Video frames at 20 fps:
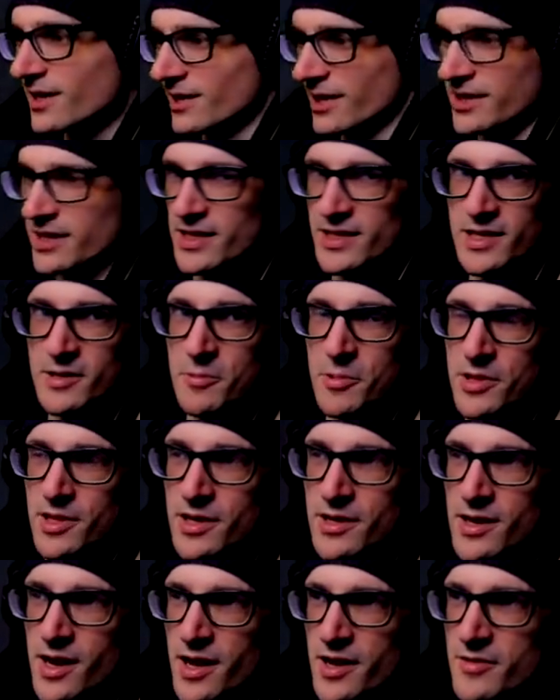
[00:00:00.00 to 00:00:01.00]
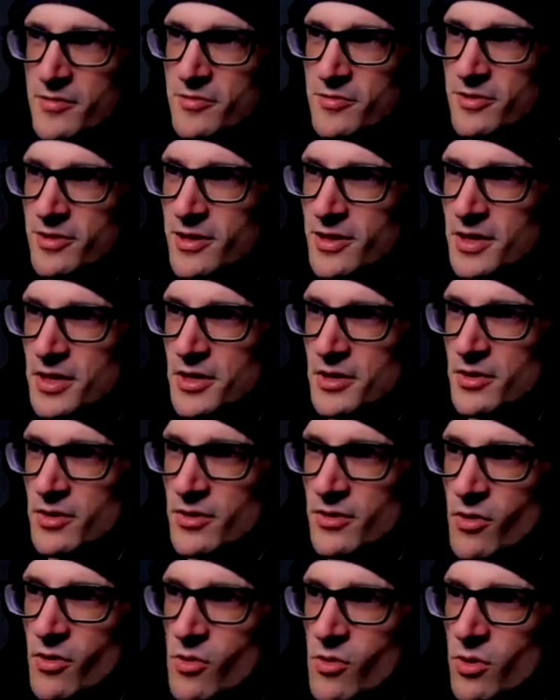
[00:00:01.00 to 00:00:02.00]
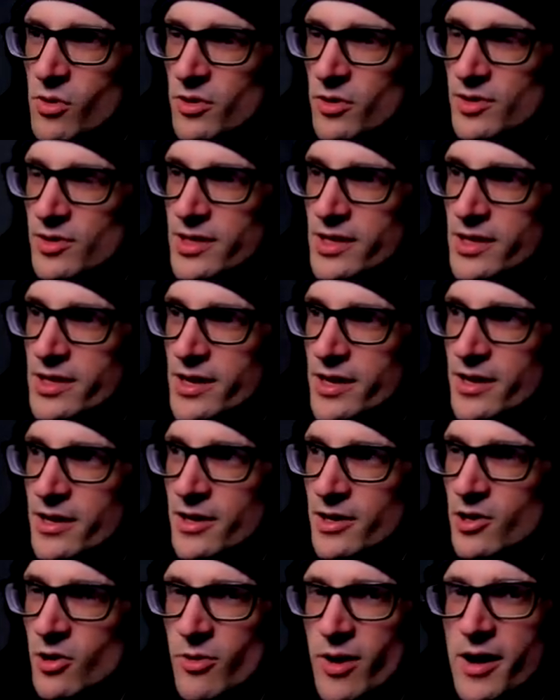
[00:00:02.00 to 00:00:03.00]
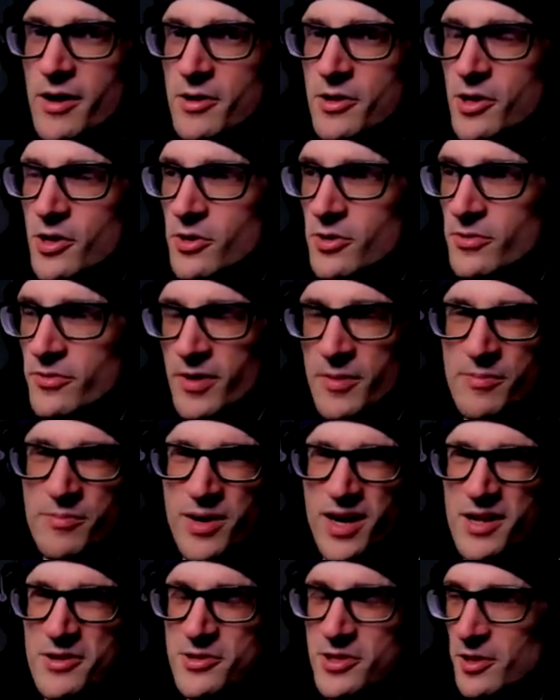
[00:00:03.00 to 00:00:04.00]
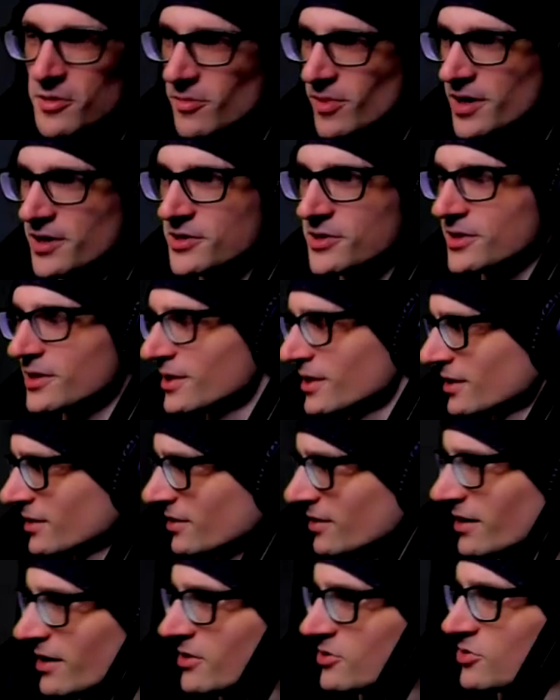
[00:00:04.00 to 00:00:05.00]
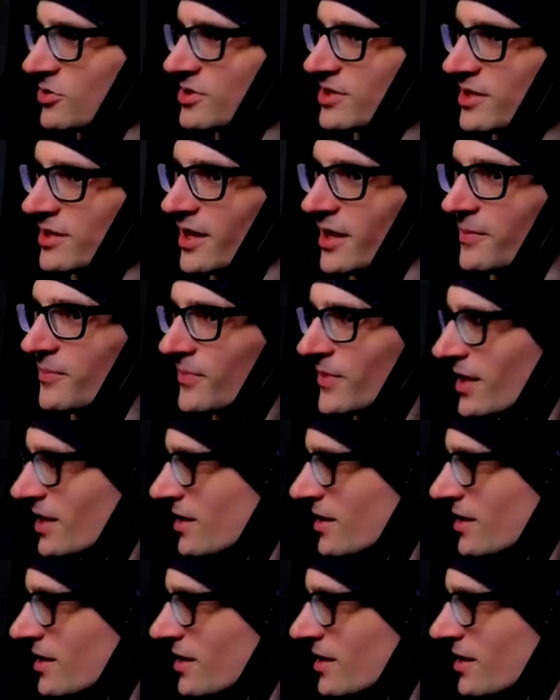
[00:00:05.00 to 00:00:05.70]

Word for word: like they did with the knife or the uh, Karanko, if I'm pronouncing it right. And interesting then,